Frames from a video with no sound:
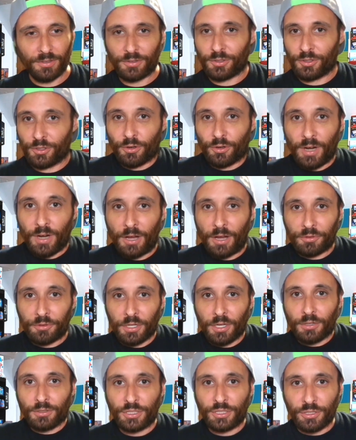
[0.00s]
you're out
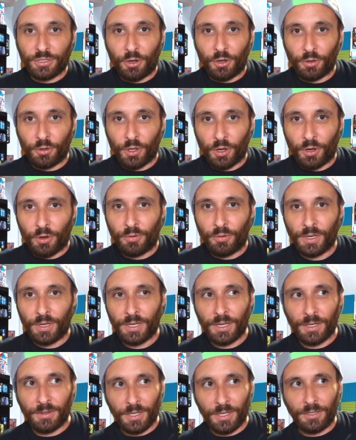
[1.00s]
there solo
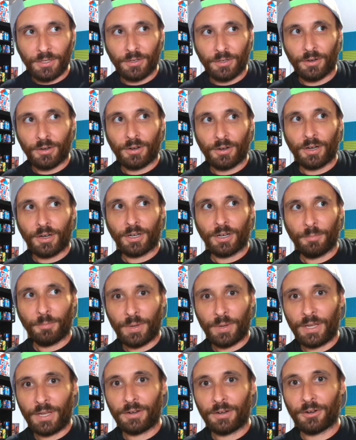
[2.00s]
and then your
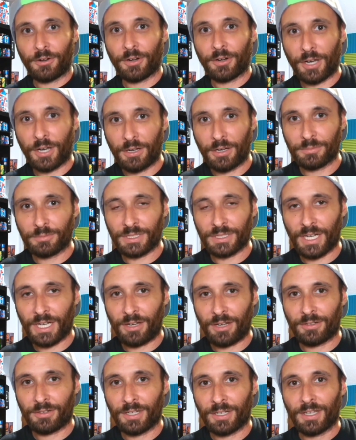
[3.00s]
competitor comes
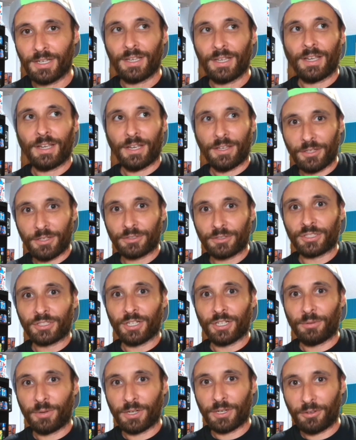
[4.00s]
out and there's
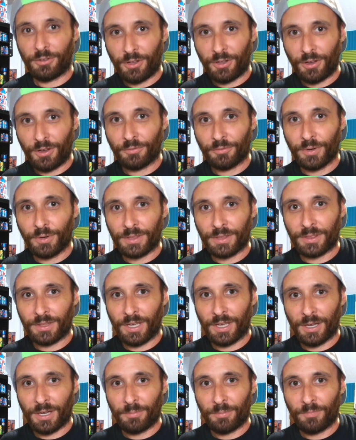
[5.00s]
someone along with
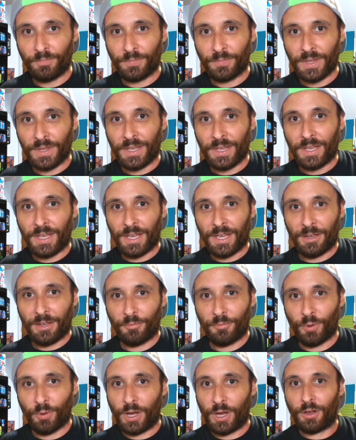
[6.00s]
them.
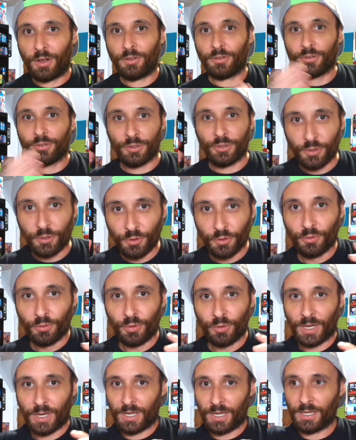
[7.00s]
And while
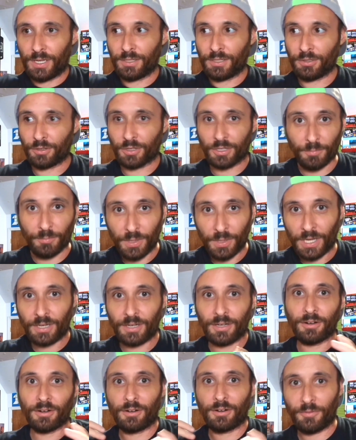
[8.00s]
you and your
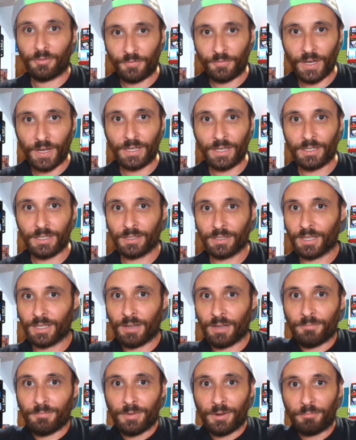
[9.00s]
competitor are fighting,
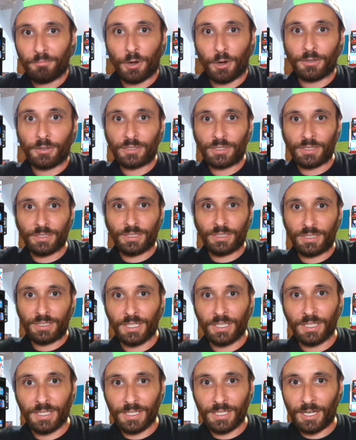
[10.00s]
that person
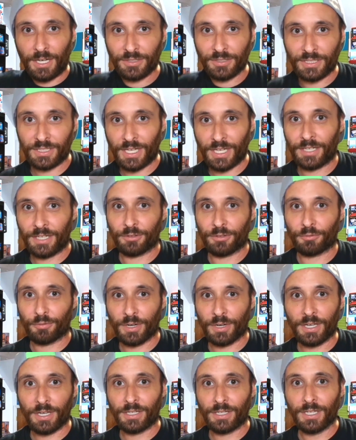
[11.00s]
sitting outside the
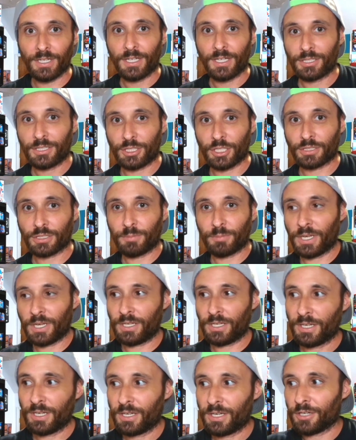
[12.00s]
ring just
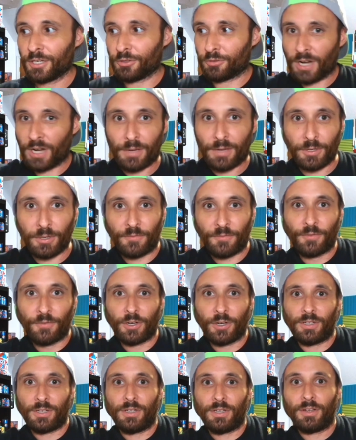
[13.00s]
may grab your
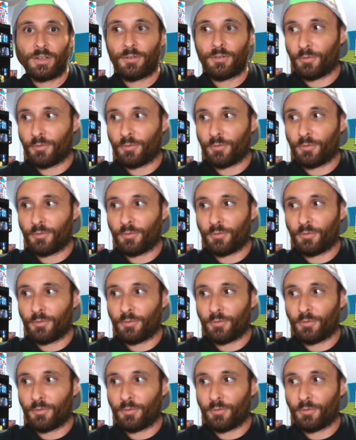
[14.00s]
foot